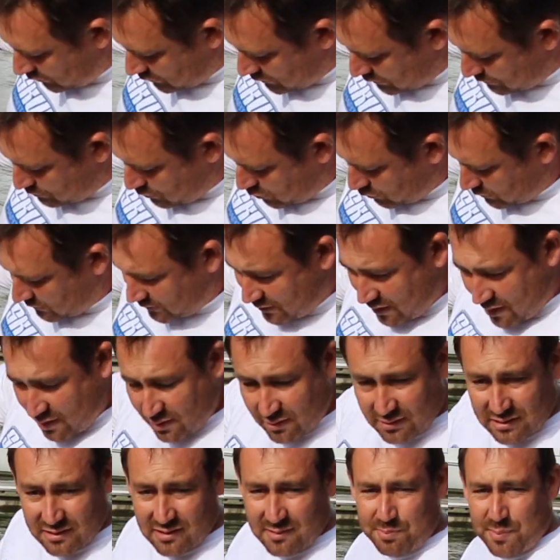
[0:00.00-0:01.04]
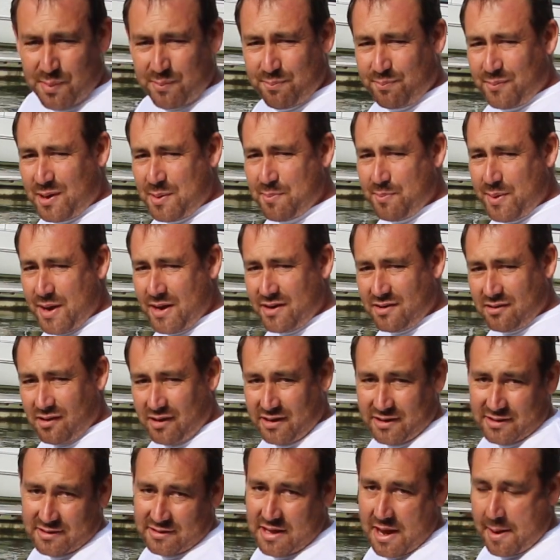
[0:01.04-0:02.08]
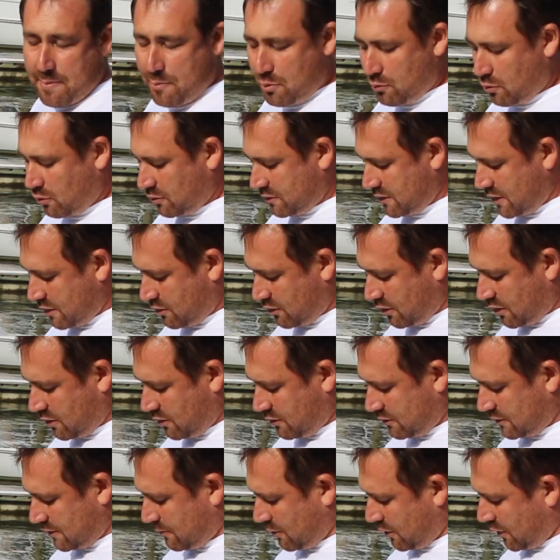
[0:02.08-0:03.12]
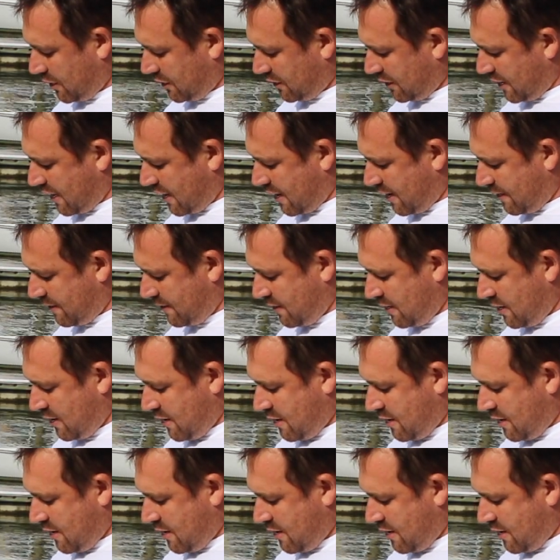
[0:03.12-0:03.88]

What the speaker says: small scales, compared to like snapper or teriyaki or something like that.